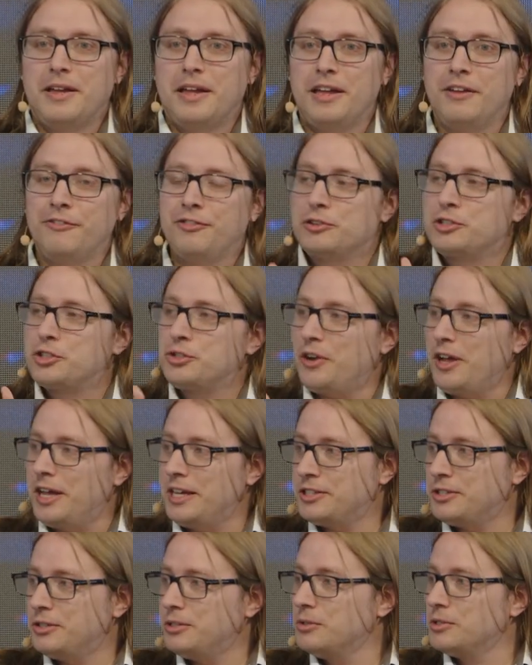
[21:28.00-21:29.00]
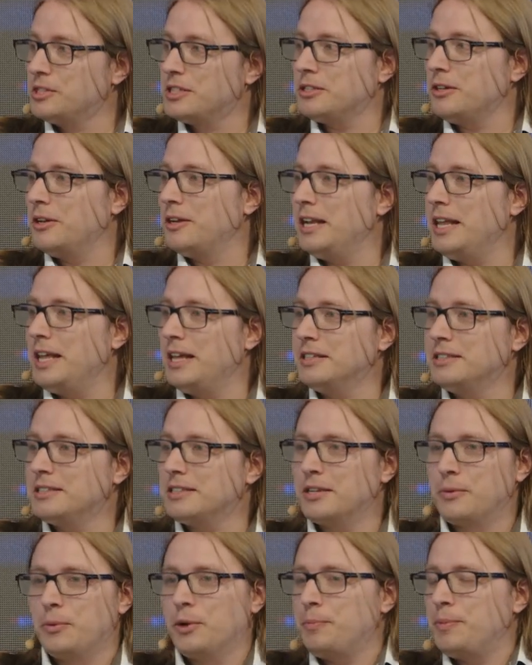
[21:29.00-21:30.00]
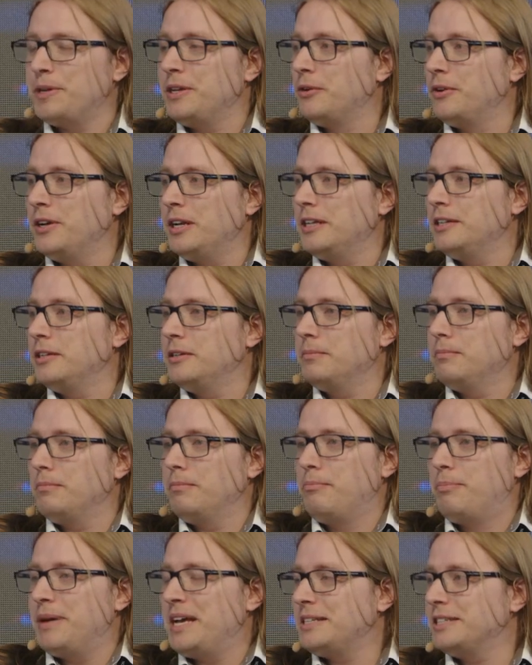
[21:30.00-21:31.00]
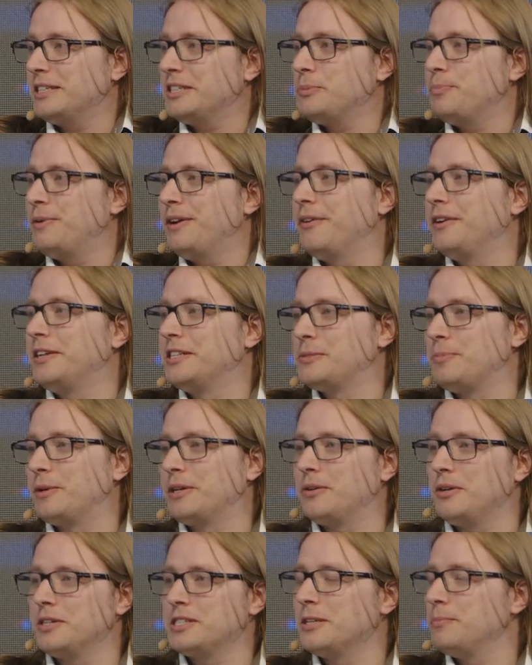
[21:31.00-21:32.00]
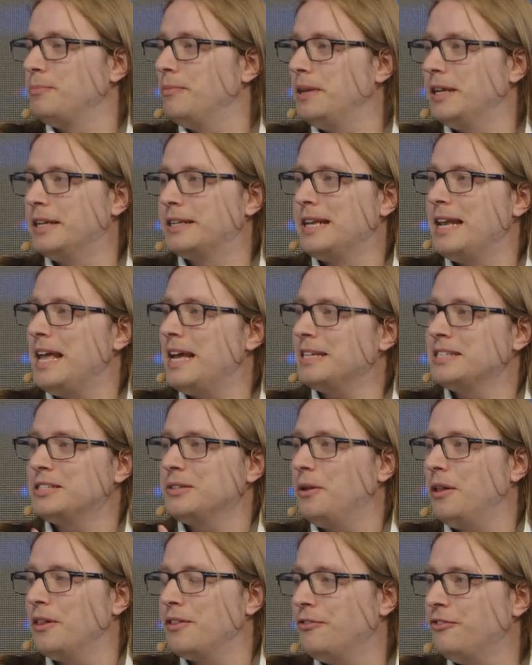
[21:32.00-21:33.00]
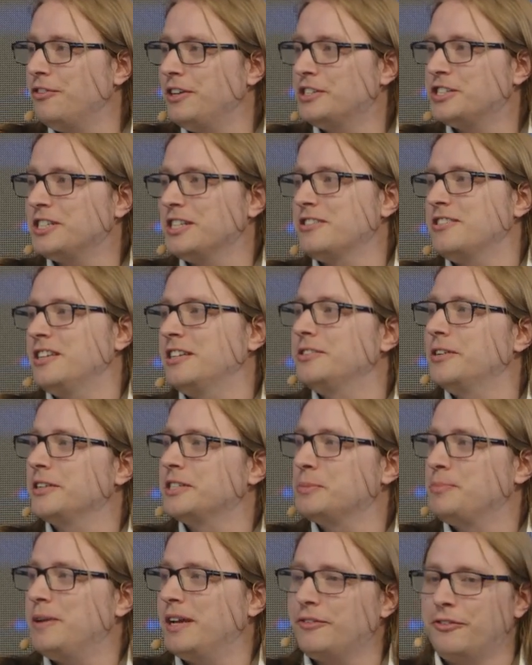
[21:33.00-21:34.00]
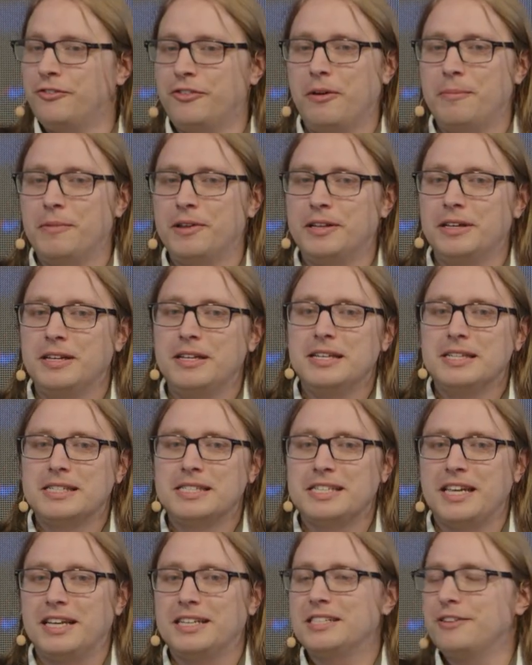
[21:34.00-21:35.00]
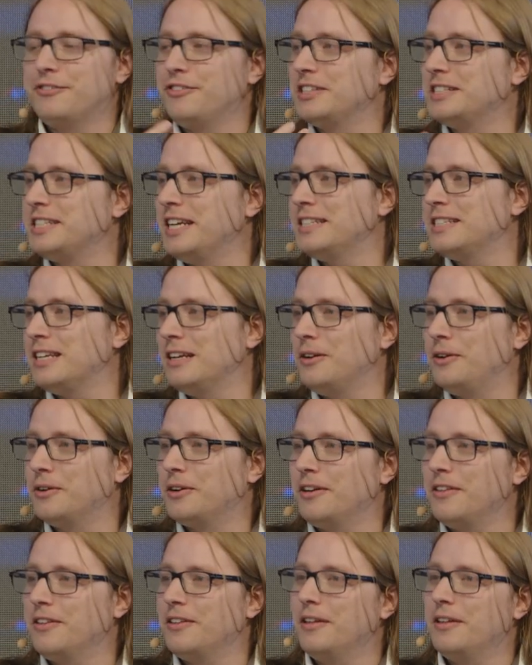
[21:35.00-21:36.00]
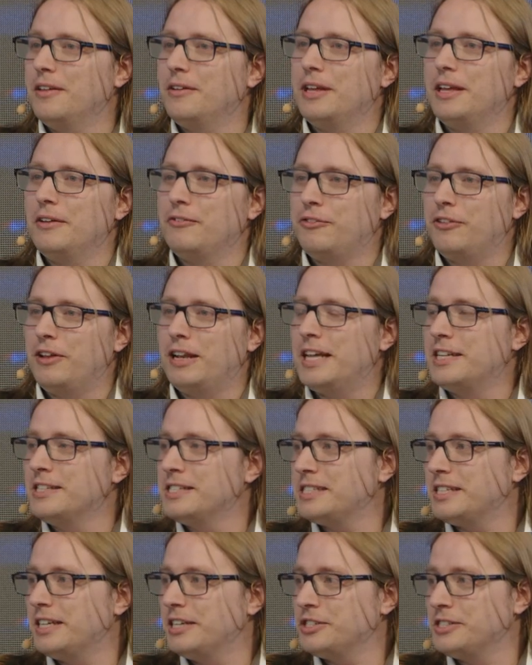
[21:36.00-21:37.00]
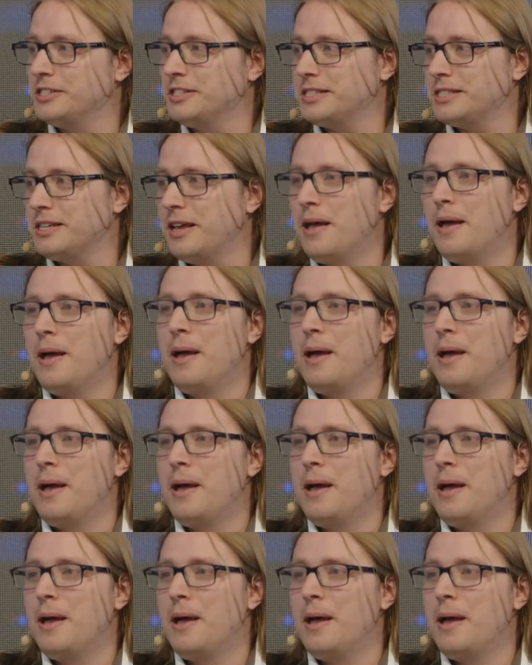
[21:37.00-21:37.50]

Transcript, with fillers: if you tried to use it on land, it would be a really bad experience because it, it lacks all the features that you expect from a scientific data logger for land stations.